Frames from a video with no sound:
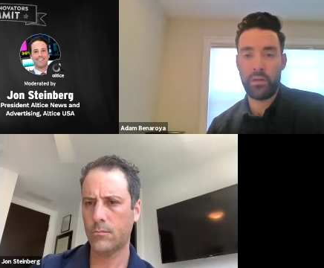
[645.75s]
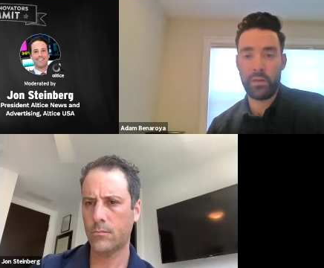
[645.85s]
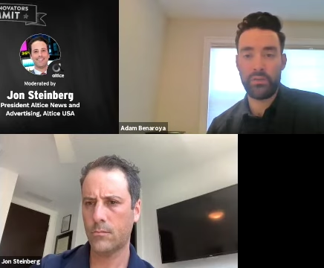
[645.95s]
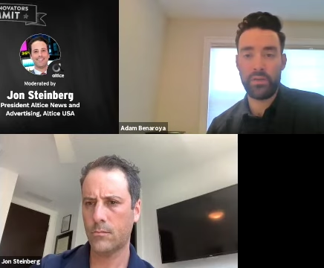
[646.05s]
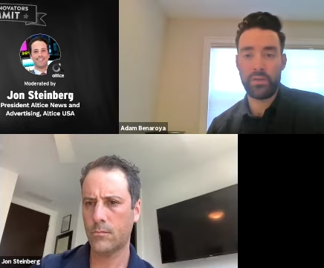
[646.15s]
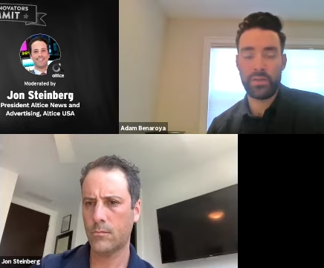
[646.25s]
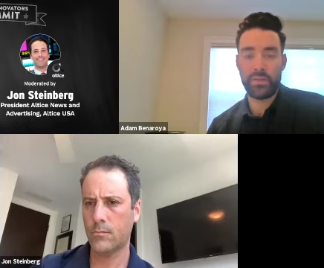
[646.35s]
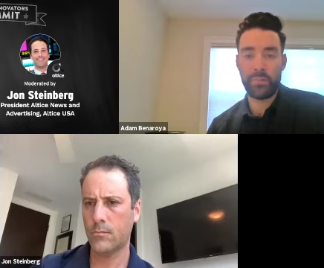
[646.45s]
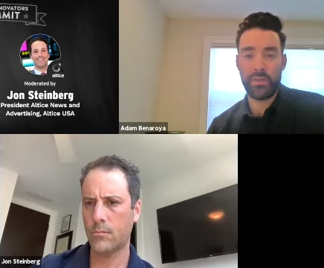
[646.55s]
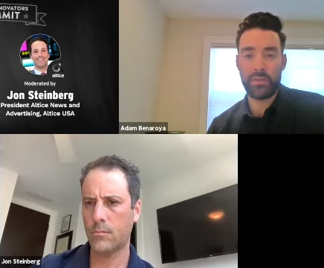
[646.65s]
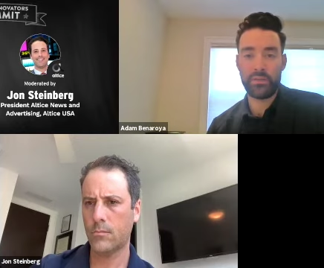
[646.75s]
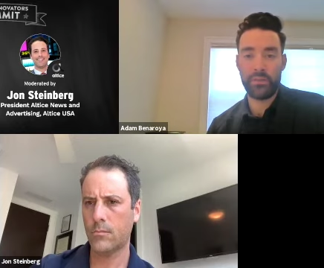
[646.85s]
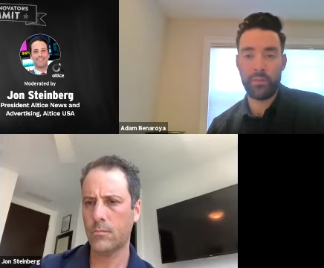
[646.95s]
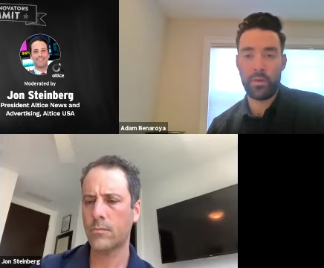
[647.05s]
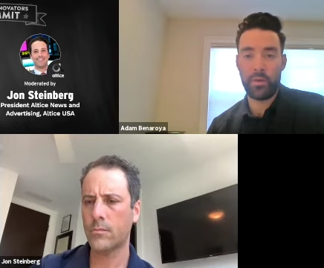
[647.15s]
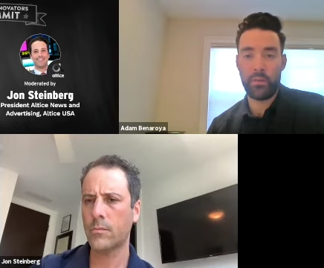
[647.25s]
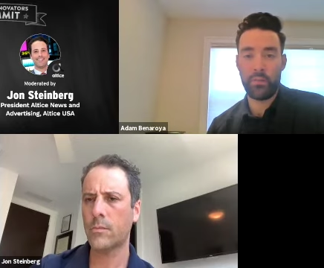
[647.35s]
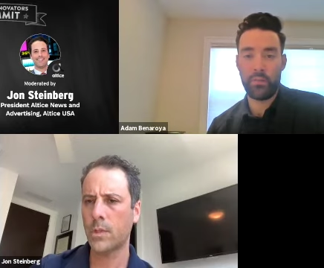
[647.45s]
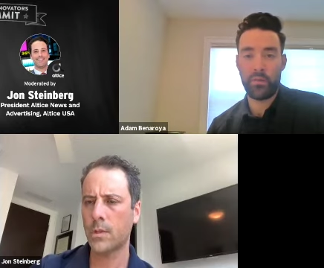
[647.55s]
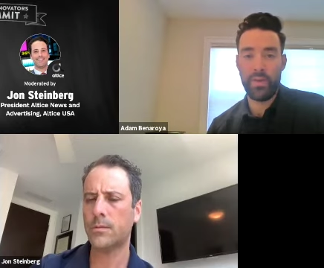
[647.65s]
Speaker 1: into our DSP, into our
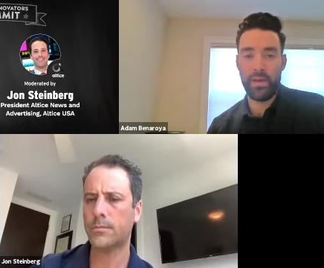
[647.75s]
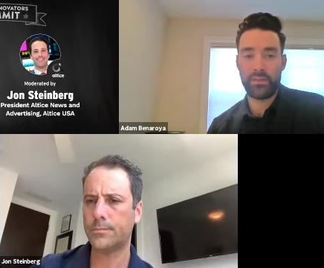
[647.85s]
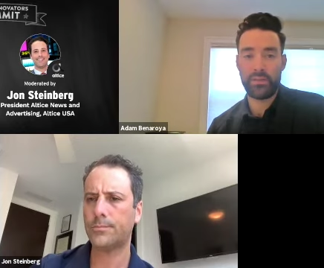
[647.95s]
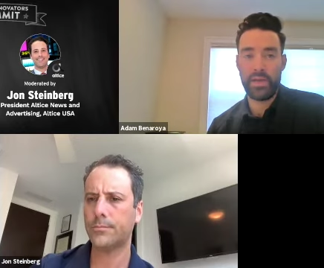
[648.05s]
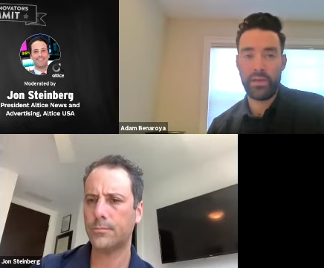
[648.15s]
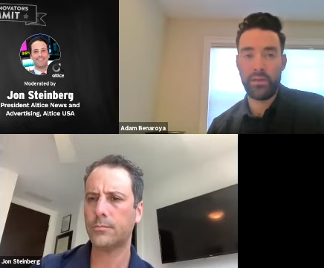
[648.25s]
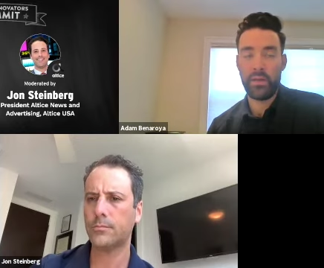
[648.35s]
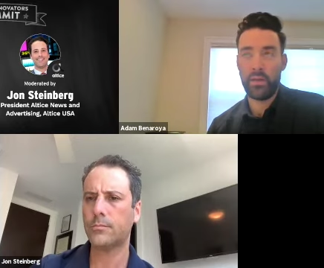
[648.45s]
programmatic stack,